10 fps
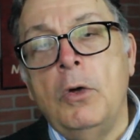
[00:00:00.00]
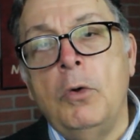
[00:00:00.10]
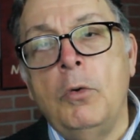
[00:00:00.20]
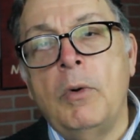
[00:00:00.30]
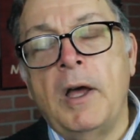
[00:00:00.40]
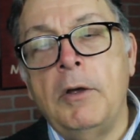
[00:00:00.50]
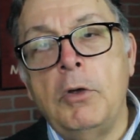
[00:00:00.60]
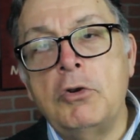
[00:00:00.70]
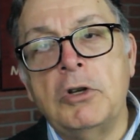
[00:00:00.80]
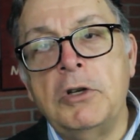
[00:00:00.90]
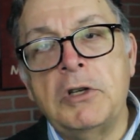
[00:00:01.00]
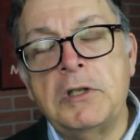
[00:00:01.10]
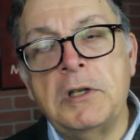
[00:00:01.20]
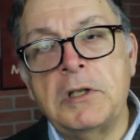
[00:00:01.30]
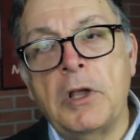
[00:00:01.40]
who usually
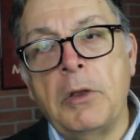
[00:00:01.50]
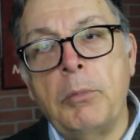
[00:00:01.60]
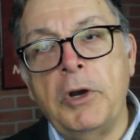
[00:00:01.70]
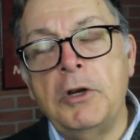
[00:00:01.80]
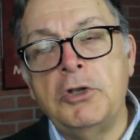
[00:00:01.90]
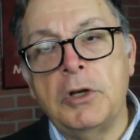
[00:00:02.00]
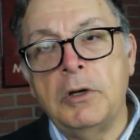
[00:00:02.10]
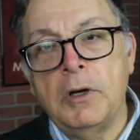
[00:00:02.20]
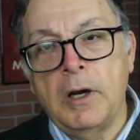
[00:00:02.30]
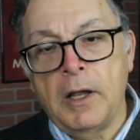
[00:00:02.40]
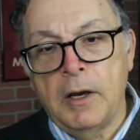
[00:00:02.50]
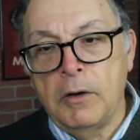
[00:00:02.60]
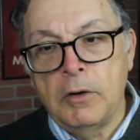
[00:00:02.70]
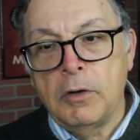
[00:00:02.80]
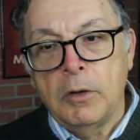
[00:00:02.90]
just sits on the bridge
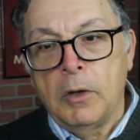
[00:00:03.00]
and